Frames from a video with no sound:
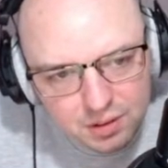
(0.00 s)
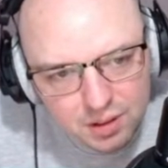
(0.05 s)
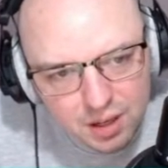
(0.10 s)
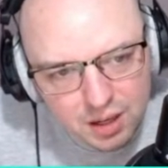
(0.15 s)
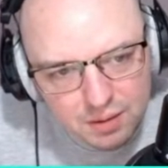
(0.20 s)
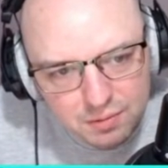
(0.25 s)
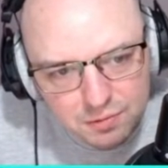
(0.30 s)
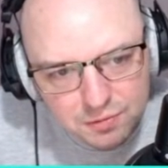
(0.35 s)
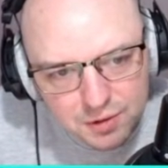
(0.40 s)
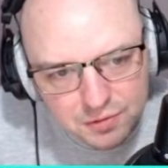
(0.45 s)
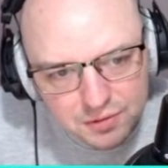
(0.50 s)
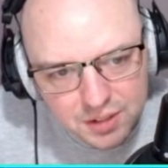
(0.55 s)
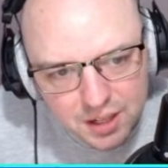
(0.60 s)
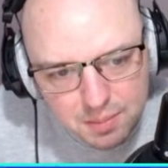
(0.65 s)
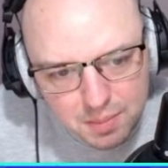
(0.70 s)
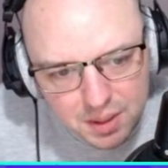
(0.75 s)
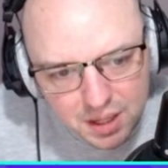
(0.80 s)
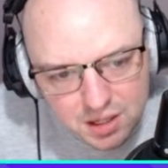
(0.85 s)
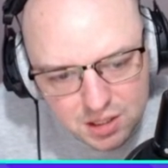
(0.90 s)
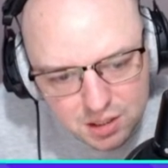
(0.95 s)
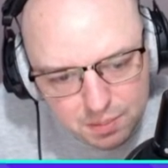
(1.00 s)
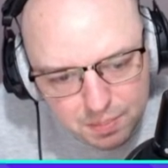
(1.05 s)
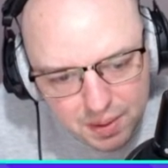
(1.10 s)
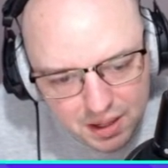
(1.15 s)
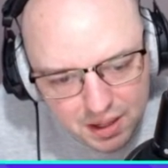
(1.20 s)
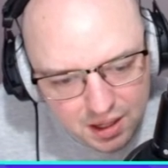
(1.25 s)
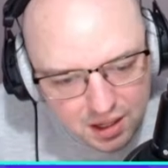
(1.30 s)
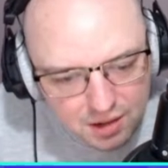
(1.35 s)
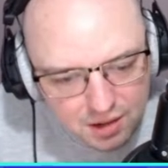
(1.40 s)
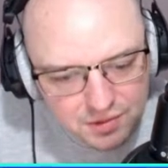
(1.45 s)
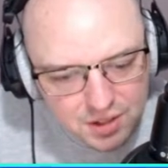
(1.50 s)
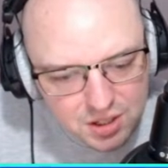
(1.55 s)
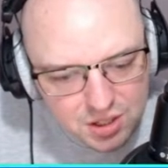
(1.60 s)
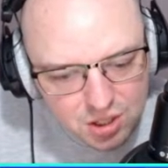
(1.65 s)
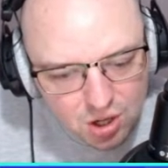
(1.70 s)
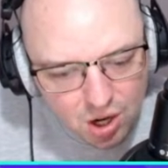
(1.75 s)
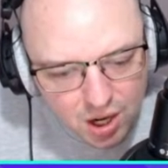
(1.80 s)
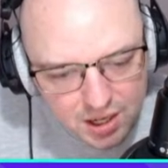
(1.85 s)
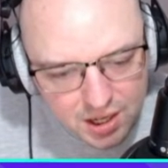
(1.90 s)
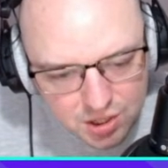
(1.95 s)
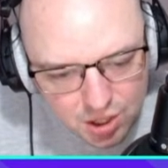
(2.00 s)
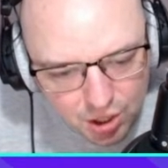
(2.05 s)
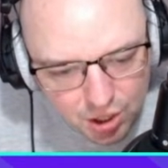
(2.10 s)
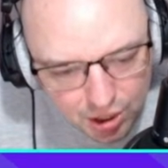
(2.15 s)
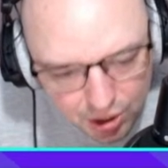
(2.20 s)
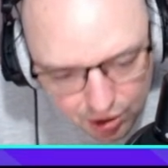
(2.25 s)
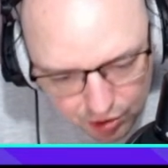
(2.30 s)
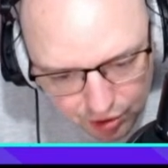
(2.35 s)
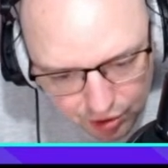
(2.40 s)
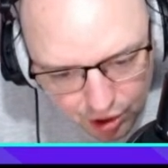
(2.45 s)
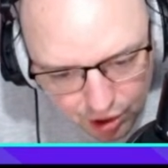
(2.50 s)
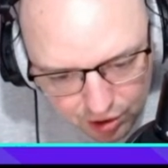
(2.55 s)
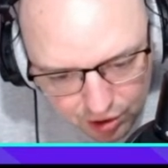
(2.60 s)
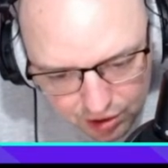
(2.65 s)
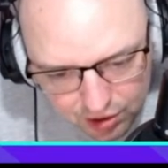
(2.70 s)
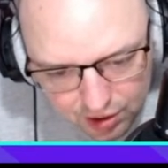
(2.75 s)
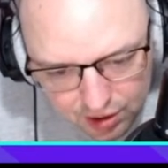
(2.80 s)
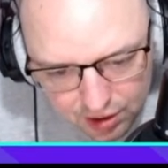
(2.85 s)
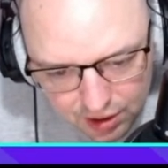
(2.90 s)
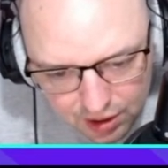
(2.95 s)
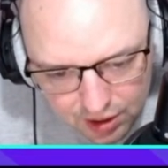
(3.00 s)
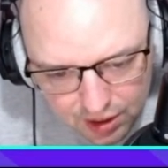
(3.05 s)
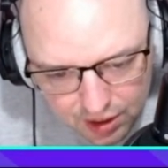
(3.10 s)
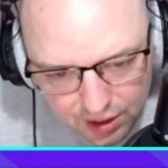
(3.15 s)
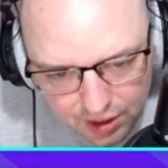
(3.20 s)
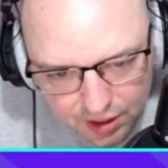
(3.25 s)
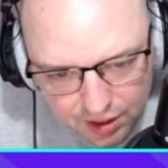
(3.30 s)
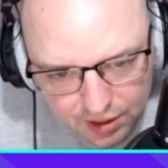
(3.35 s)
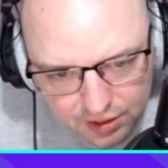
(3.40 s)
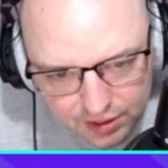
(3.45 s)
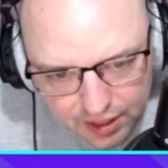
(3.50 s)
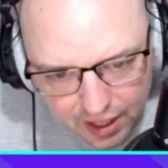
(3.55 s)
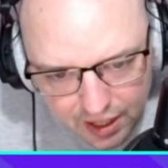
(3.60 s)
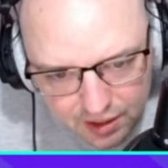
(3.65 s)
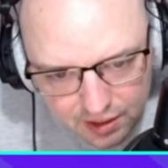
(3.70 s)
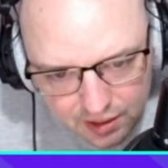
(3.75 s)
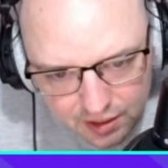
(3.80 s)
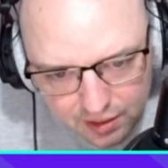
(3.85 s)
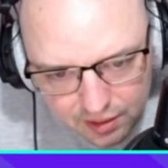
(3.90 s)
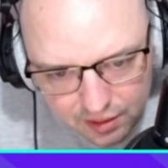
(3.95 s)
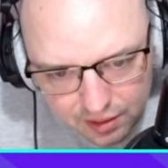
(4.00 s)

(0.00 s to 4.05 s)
in 15 minutes, depending on if this guy is early or not, then